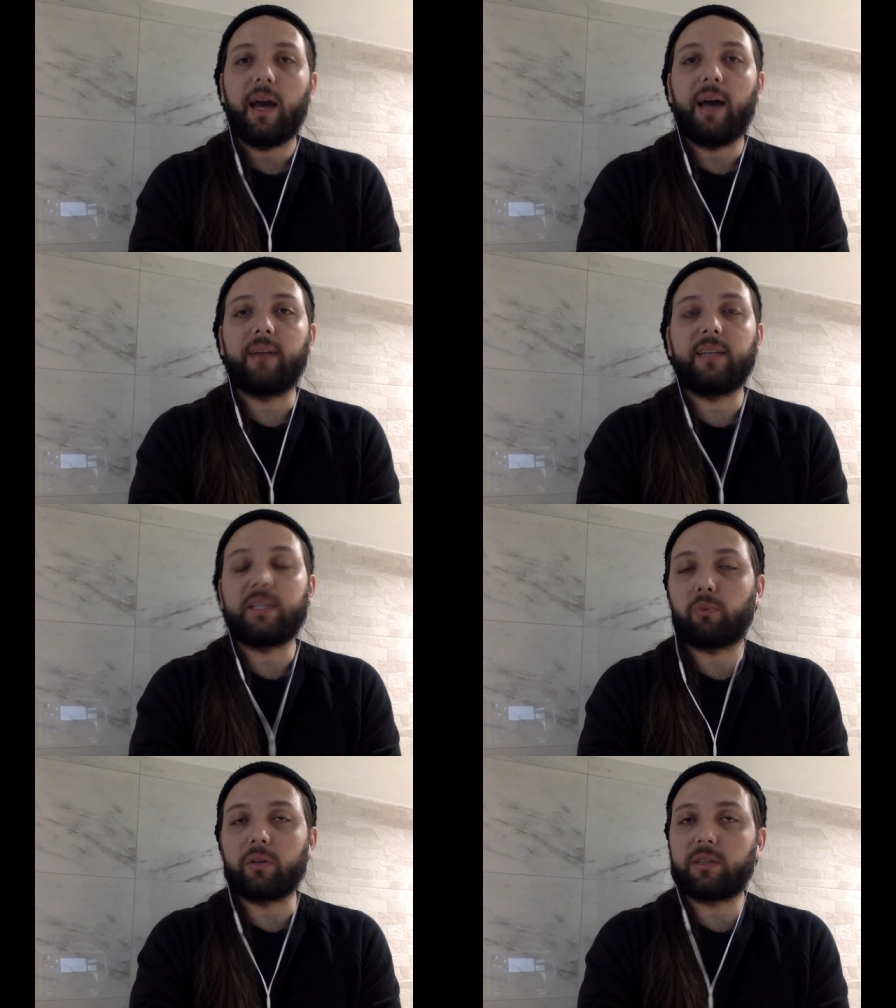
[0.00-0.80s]
and
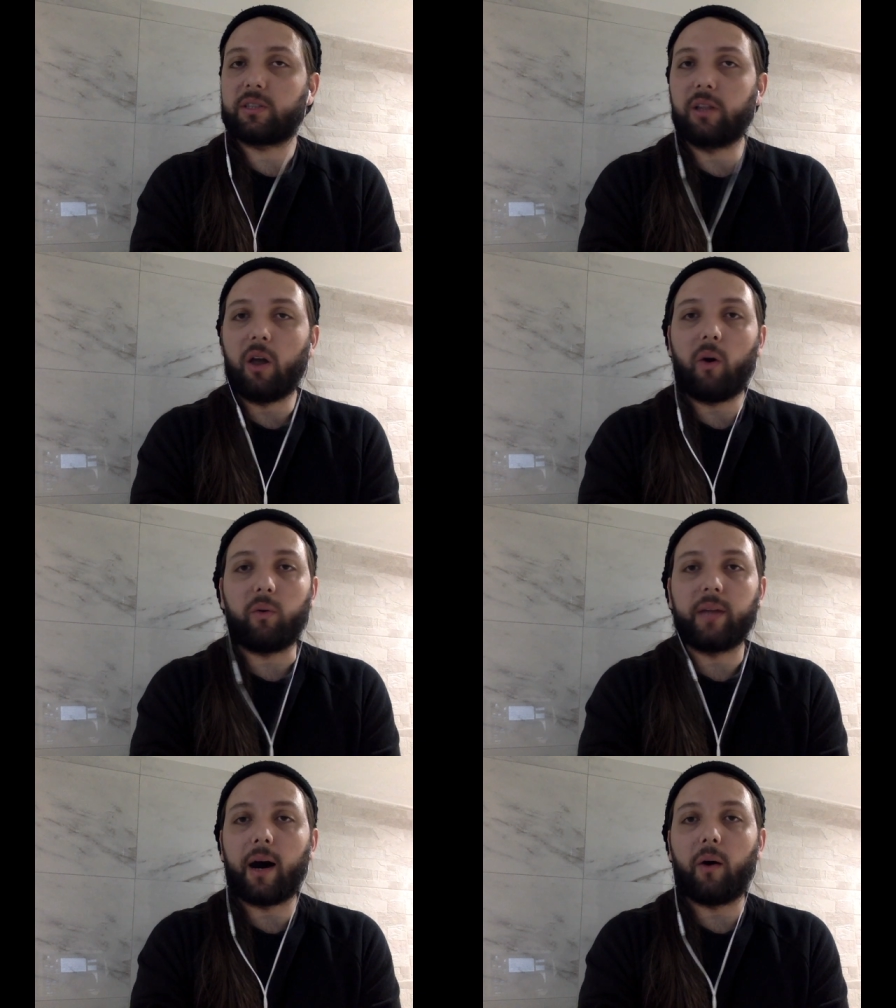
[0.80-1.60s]
this would slow
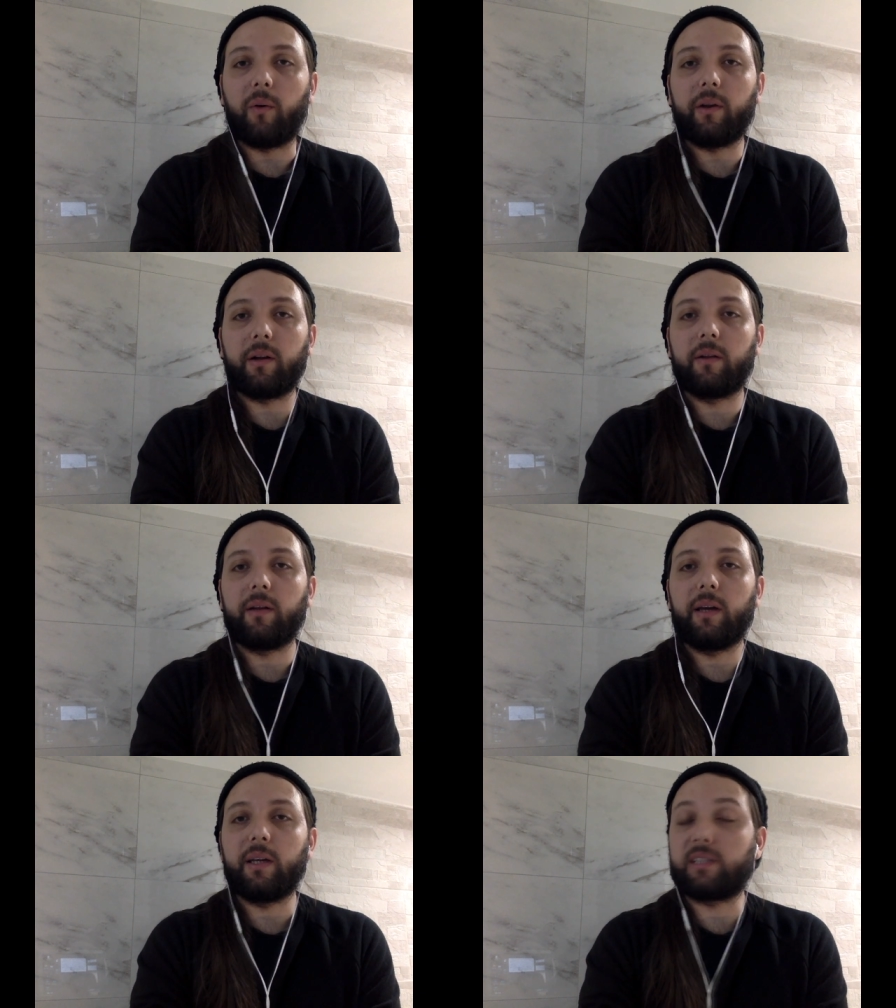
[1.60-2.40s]
down
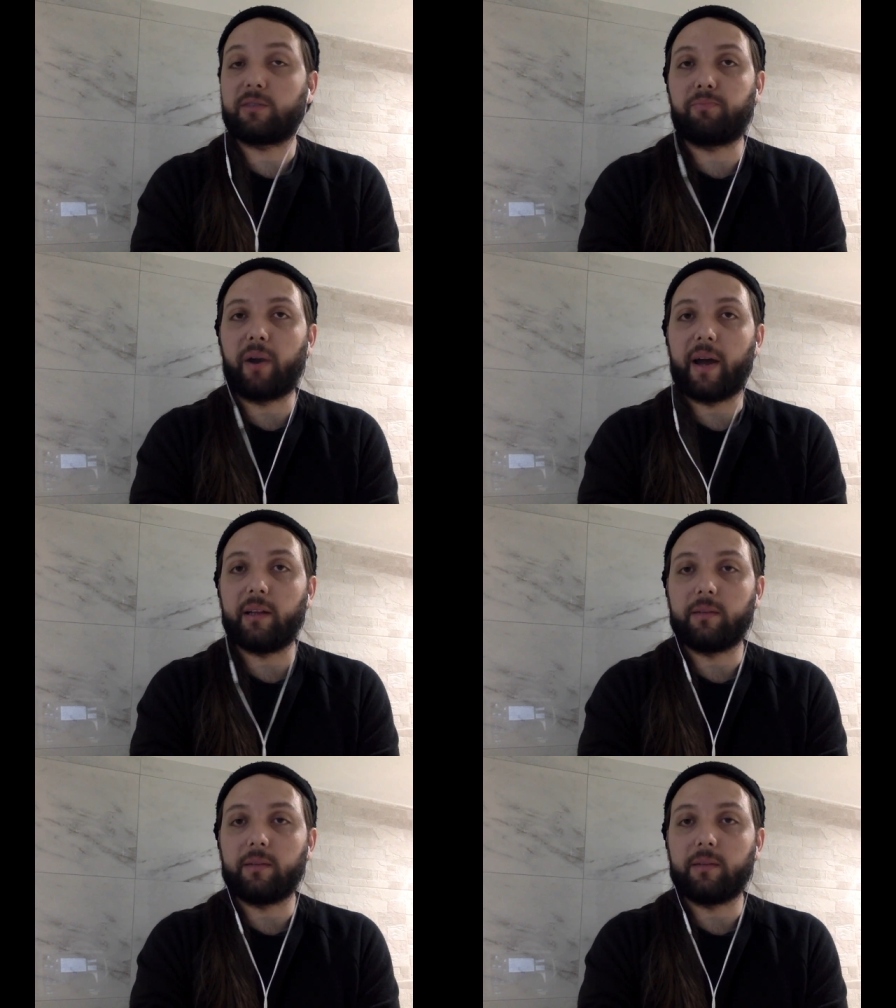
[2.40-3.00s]
its spread.